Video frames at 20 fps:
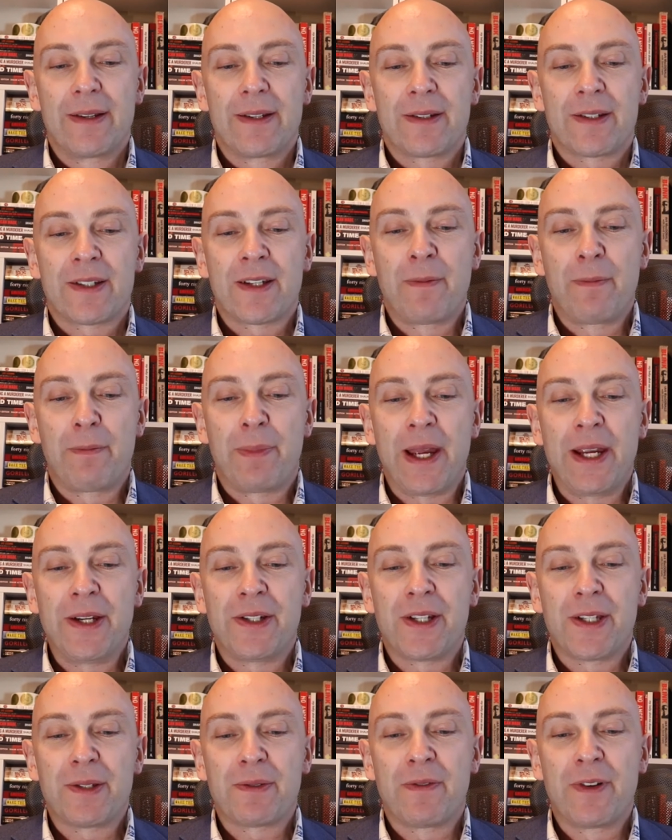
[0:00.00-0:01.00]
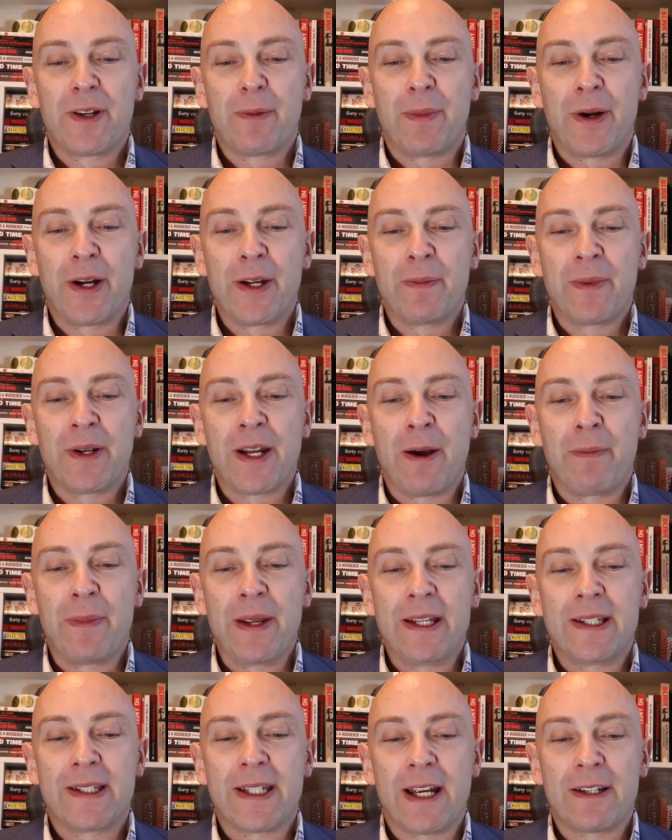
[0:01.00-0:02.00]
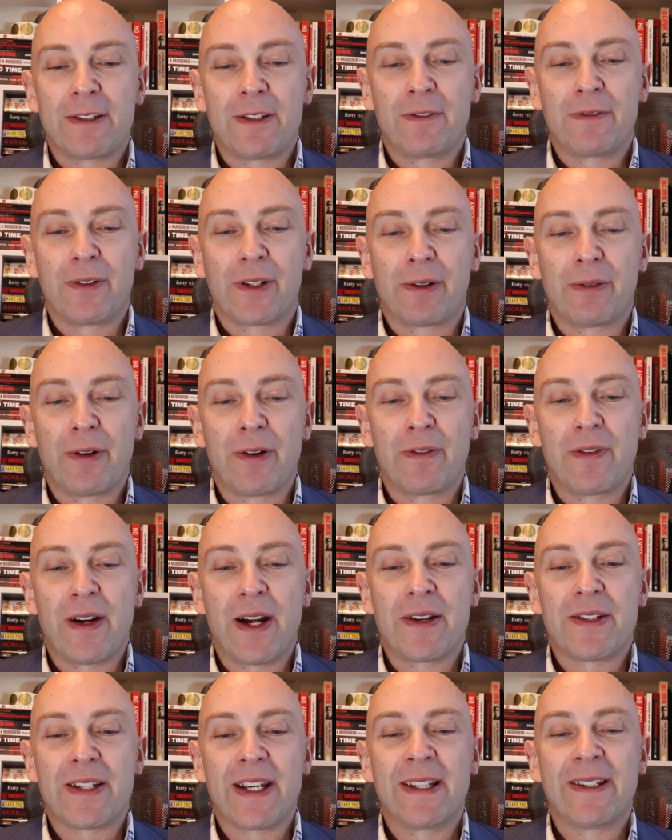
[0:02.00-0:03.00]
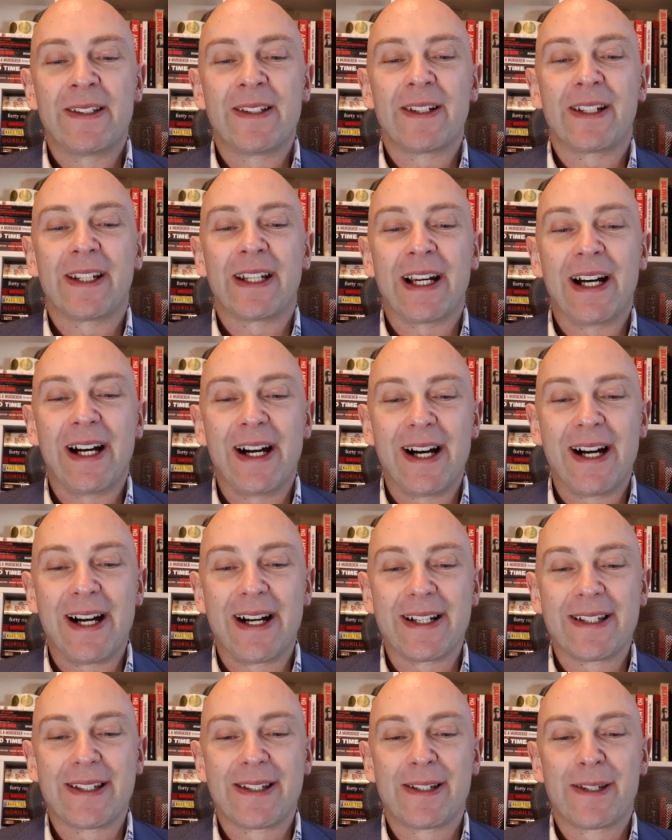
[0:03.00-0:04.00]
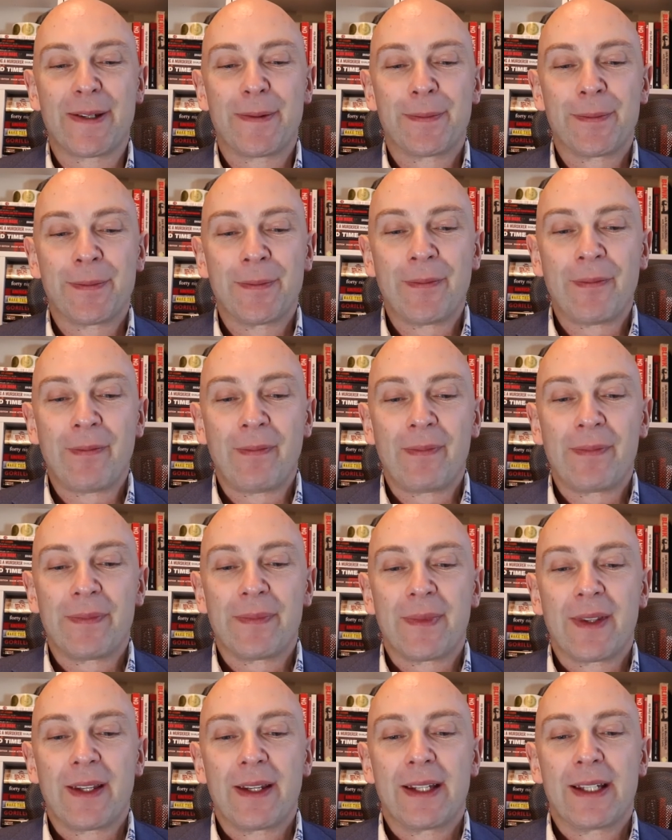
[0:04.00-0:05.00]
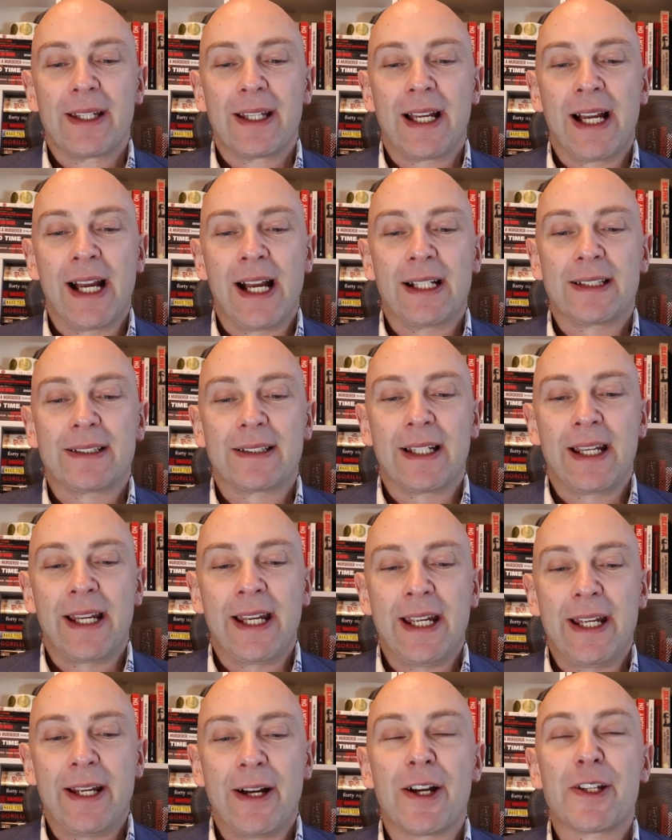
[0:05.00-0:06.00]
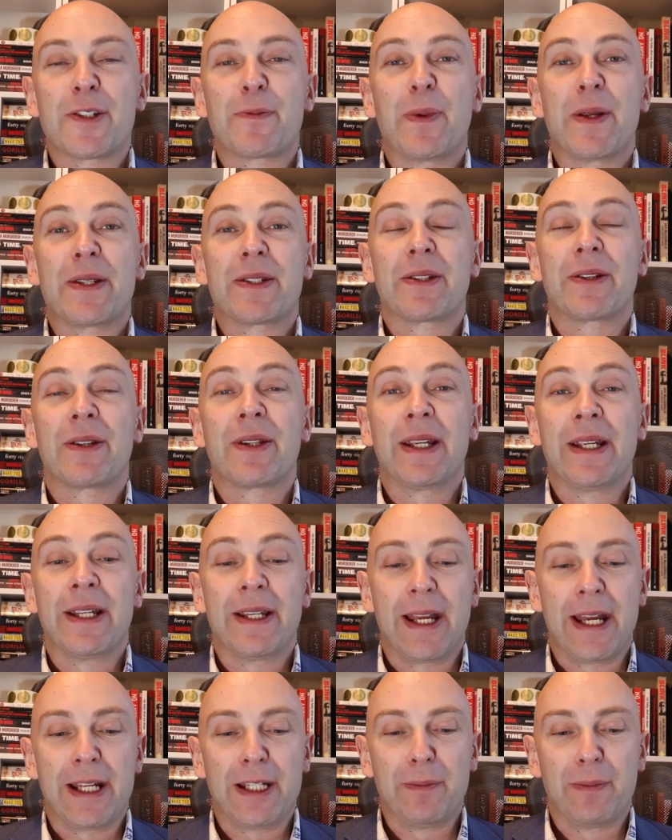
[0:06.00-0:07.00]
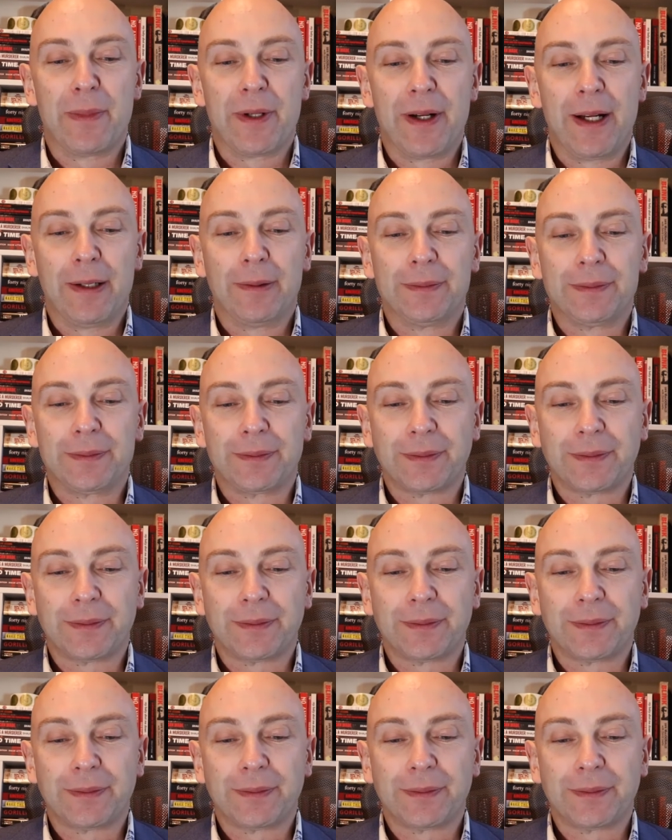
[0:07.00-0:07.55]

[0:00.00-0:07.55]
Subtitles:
Some patients with an appointment are being tested for coronavirus in their cars at a hospital in Edinburgh.